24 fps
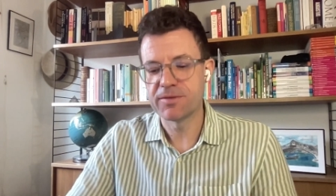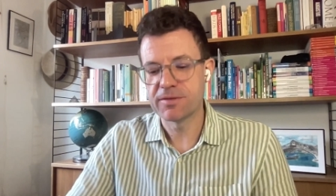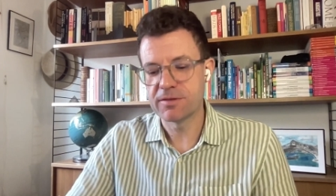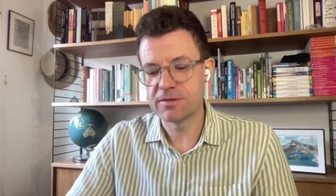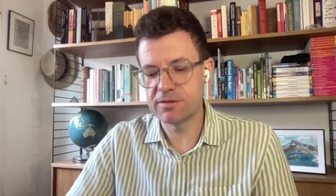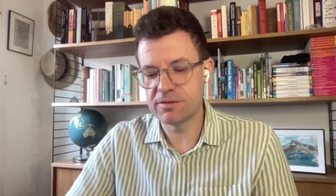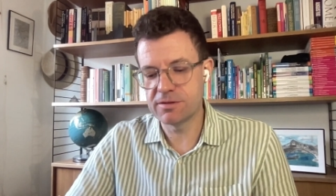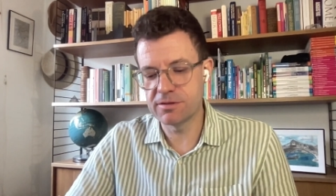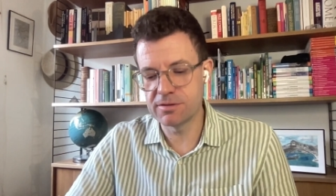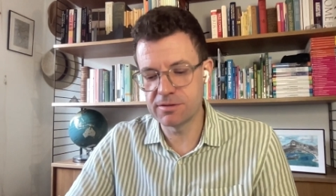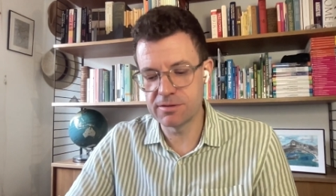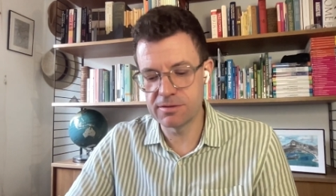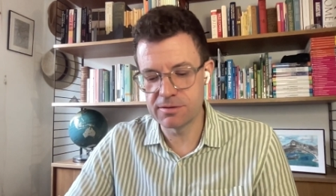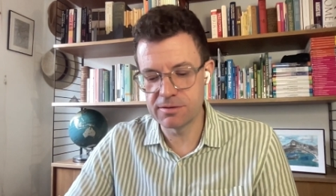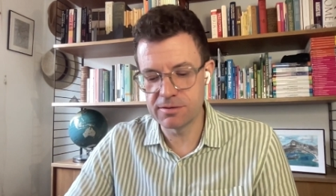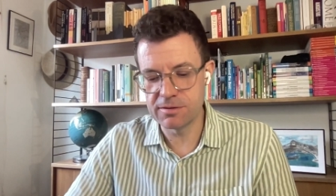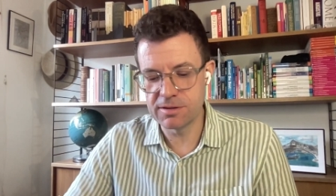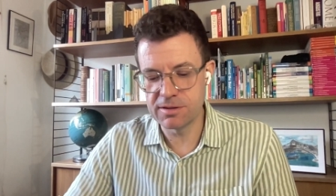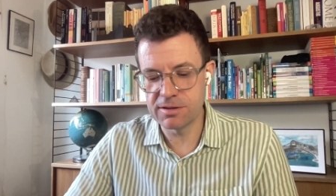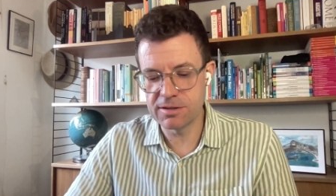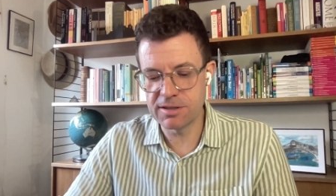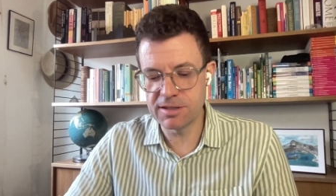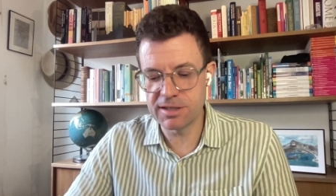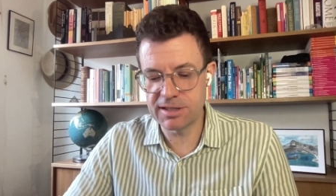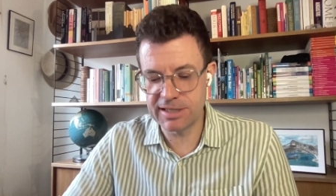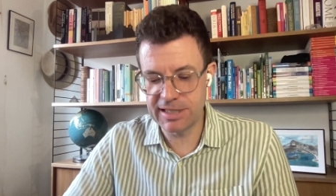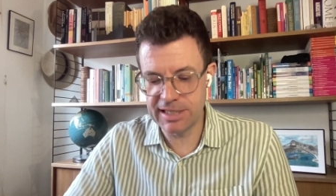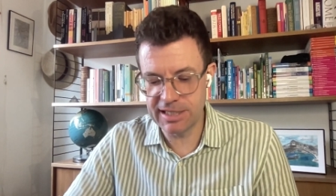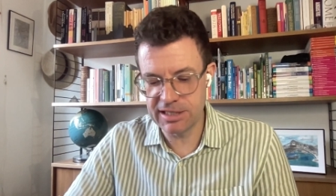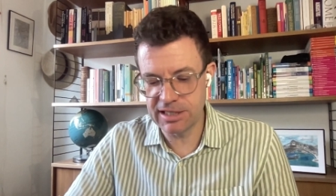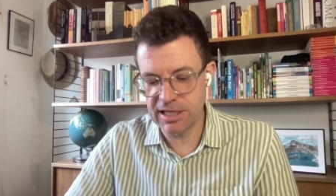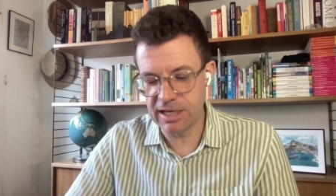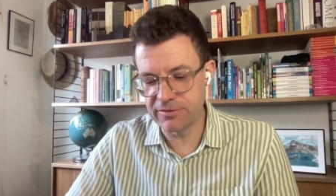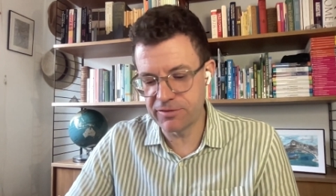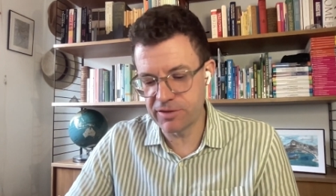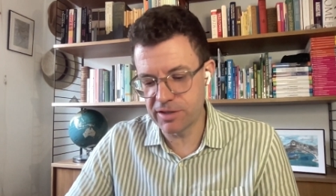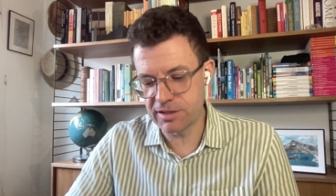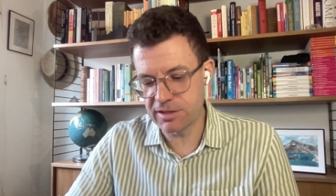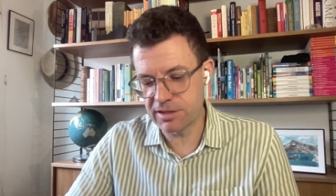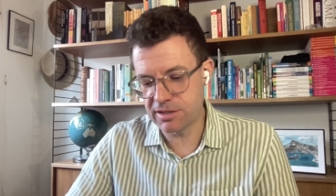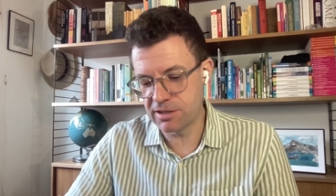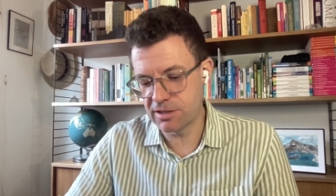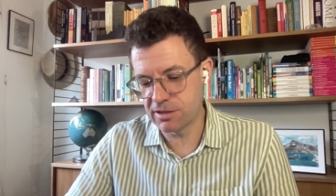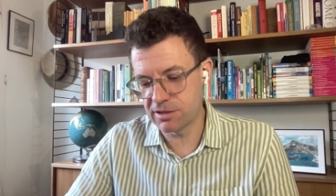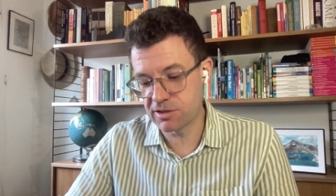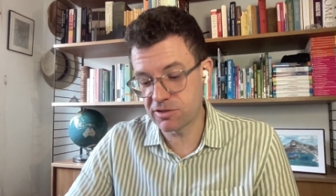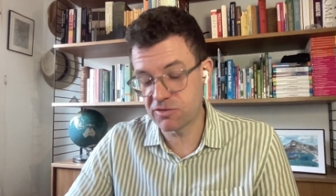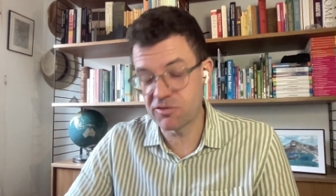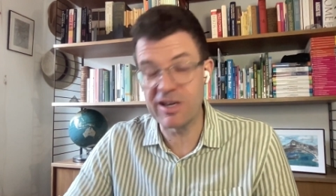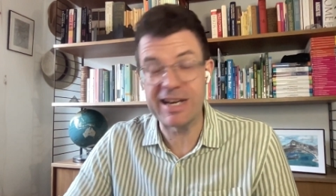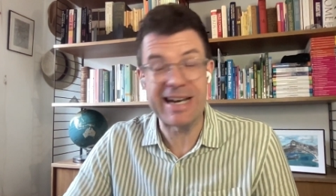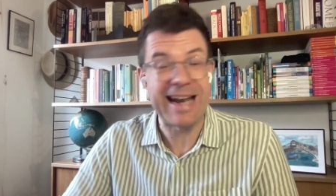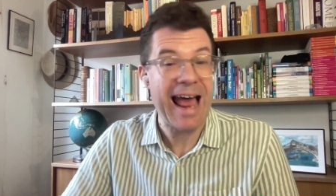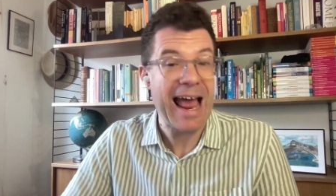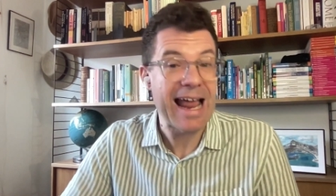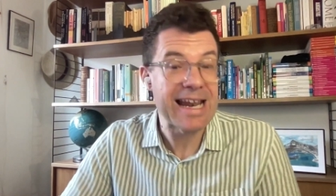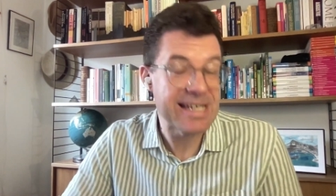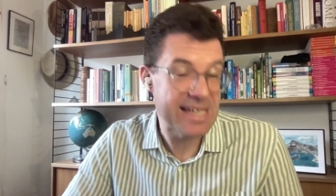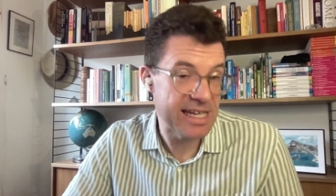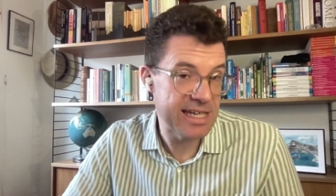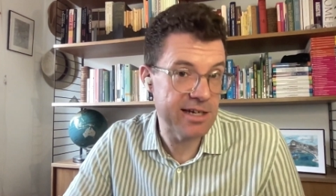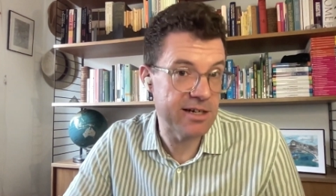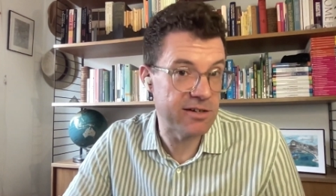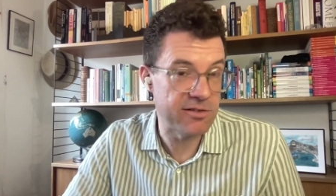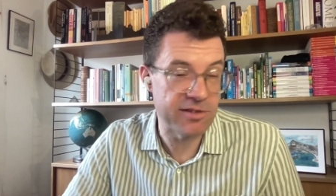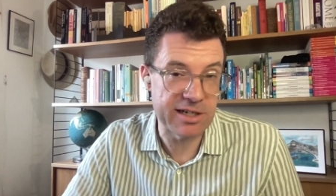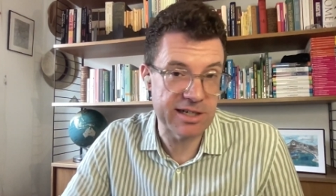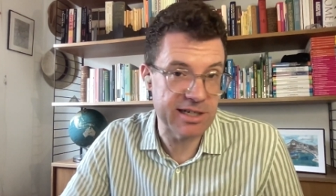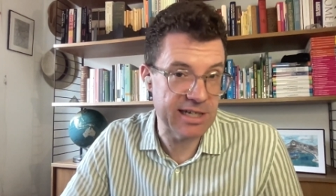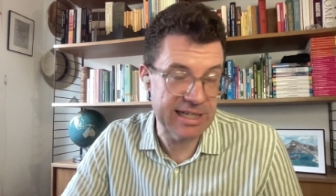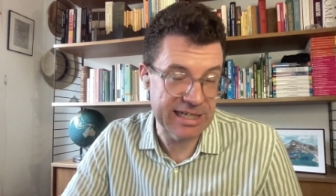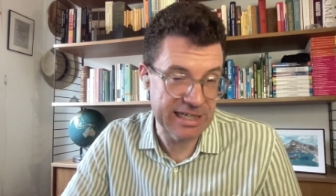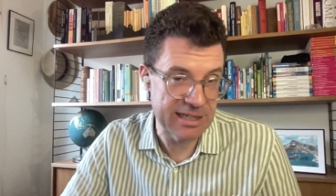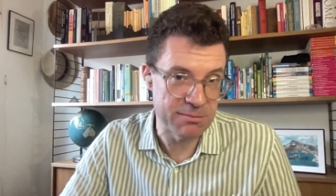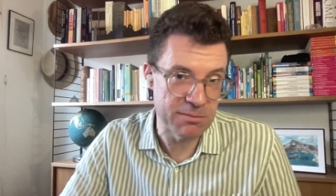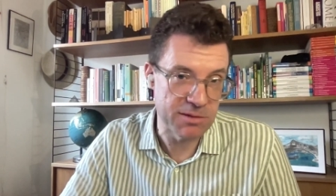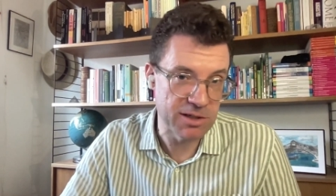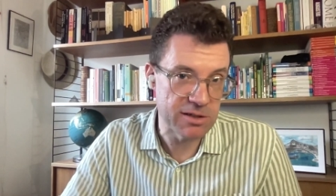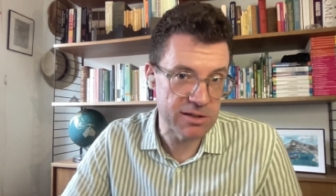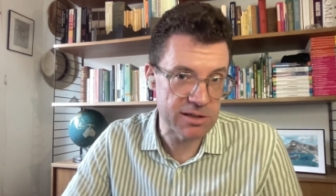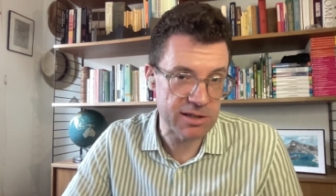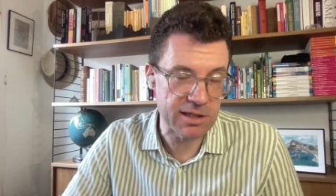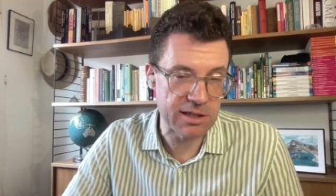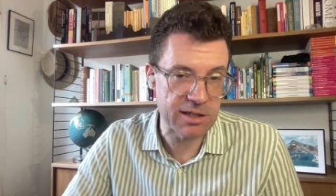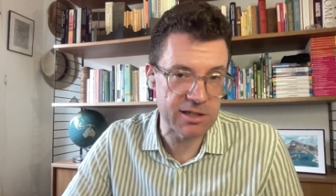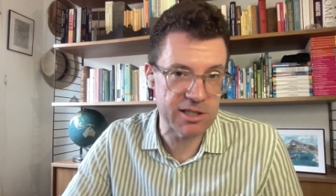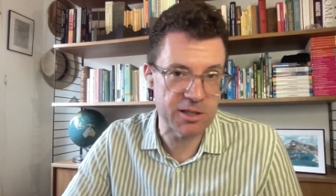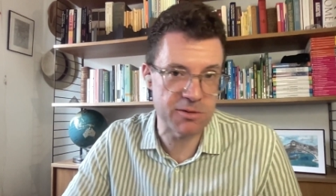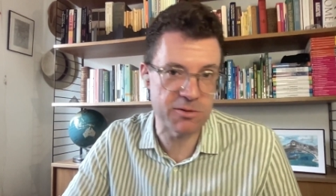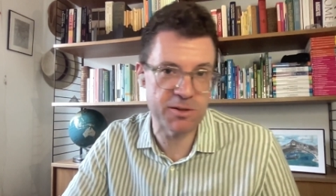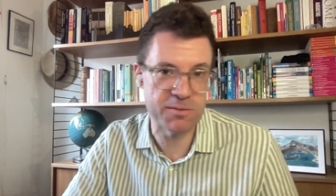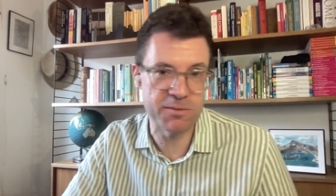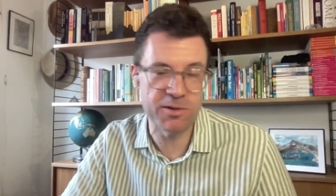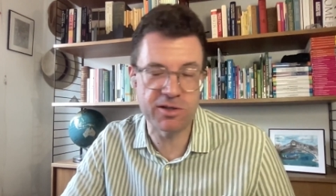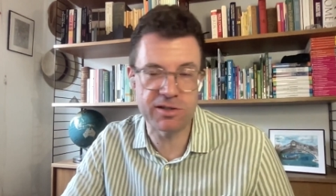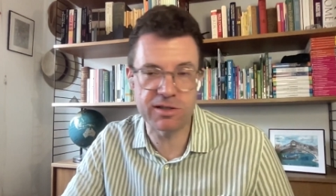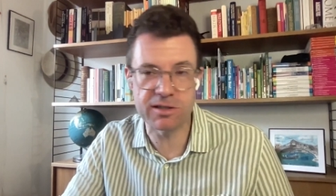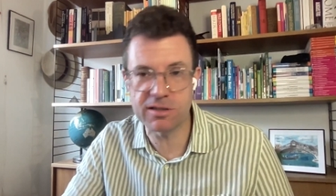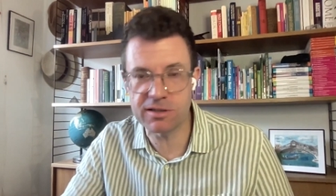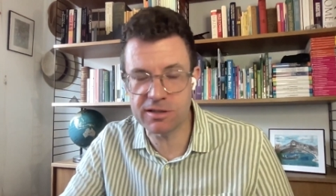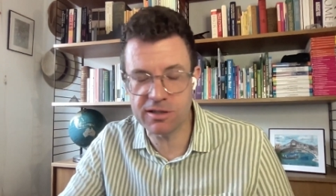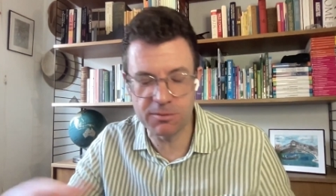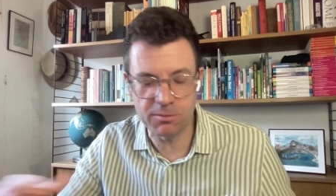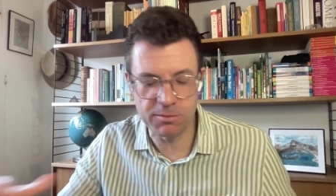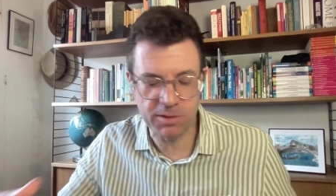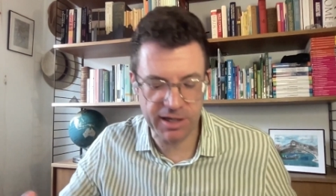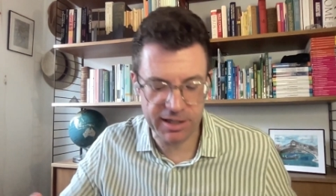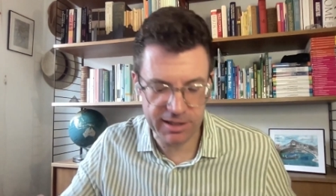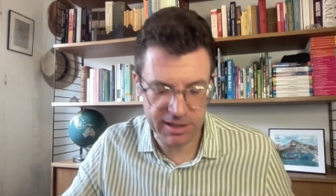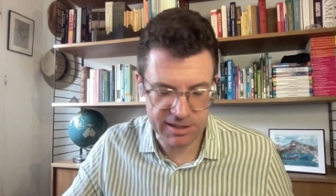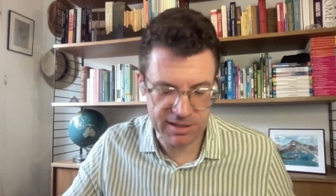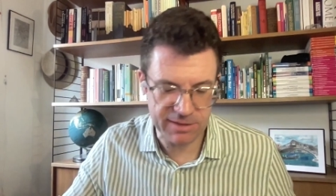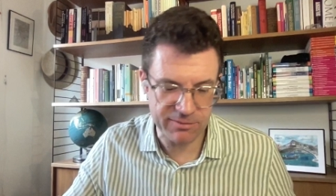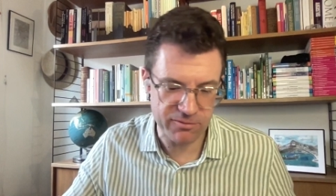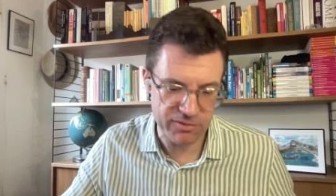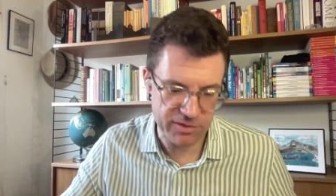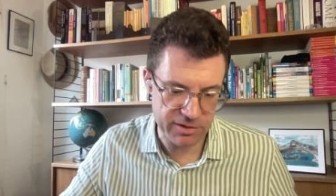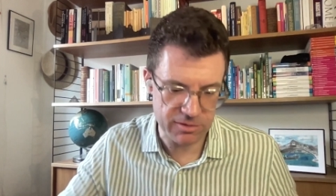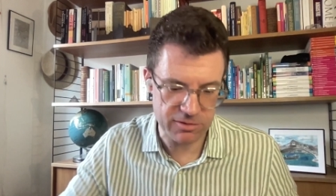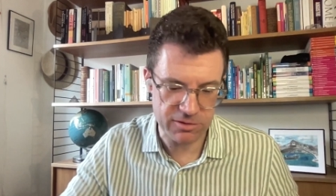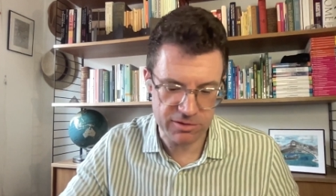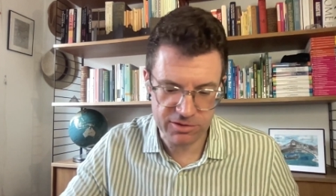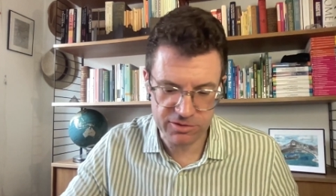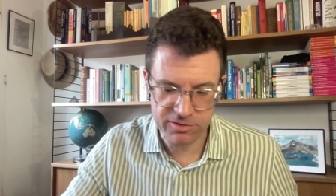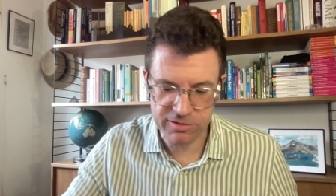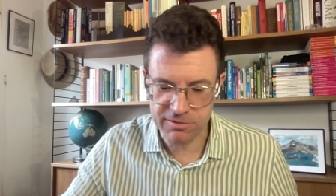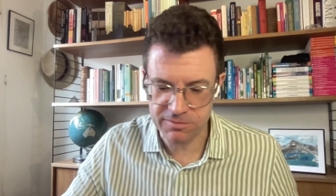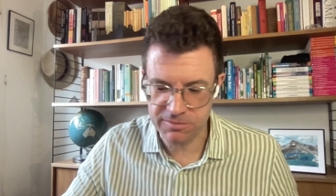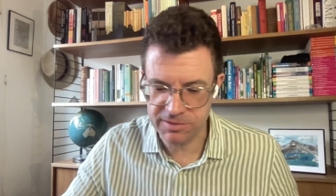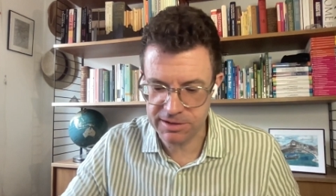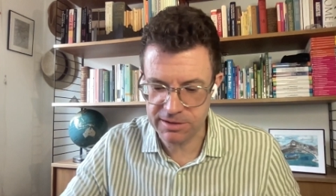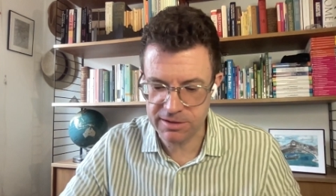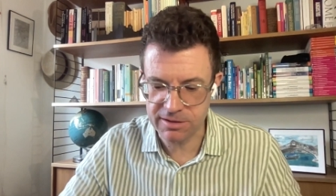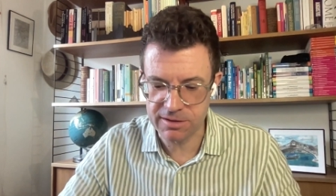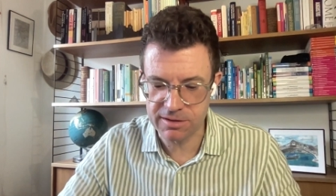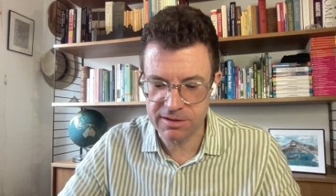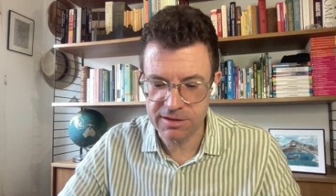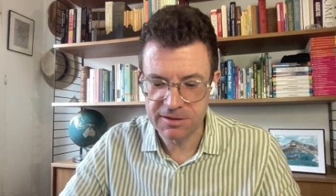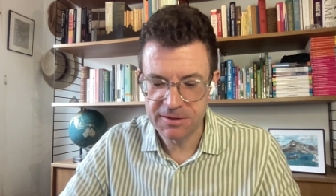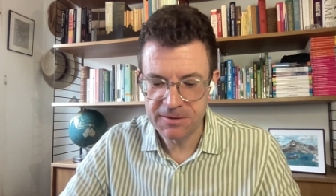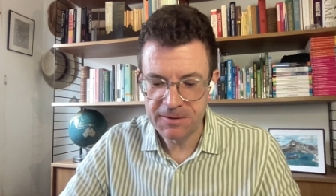to see diversity on screen and hear it in the music, because this was music that combined a symphony orchestra with